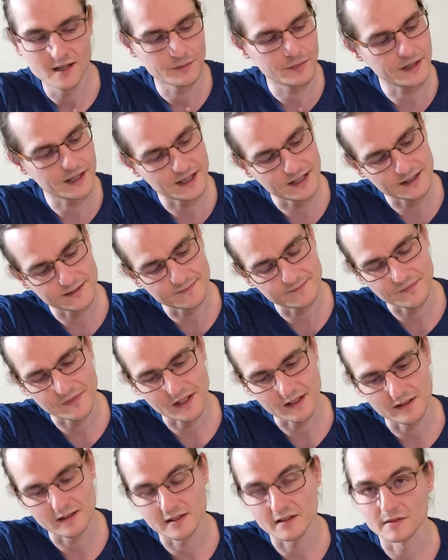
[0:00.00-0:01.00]
but
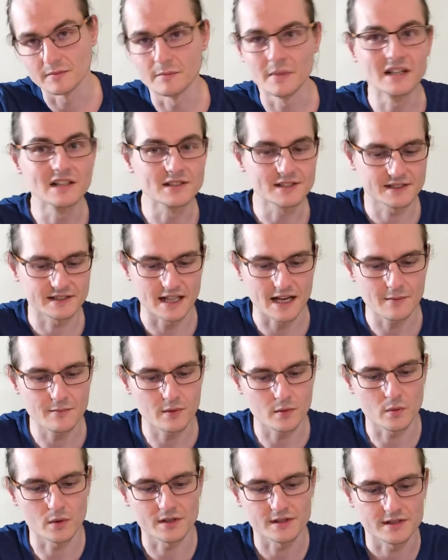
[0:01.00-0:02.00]
the middle step
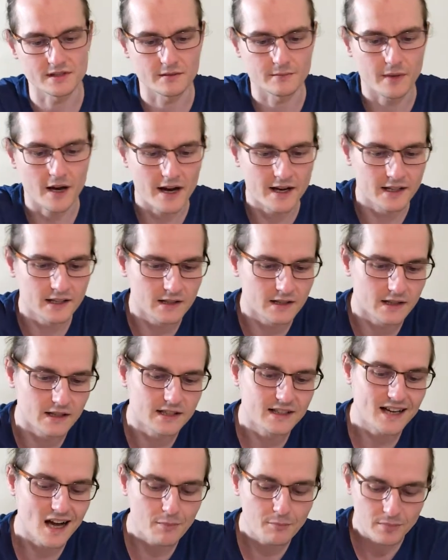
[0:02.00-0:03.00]
was buying a
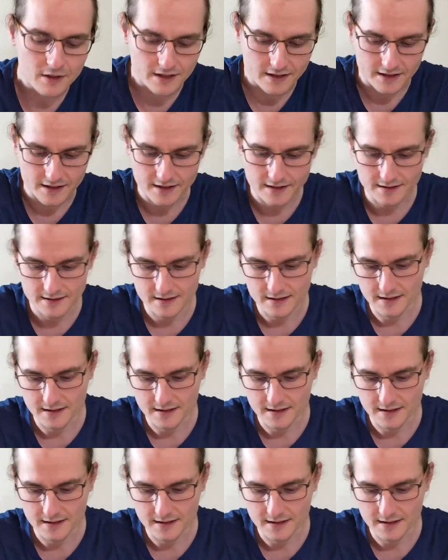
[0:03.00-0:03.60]
coupler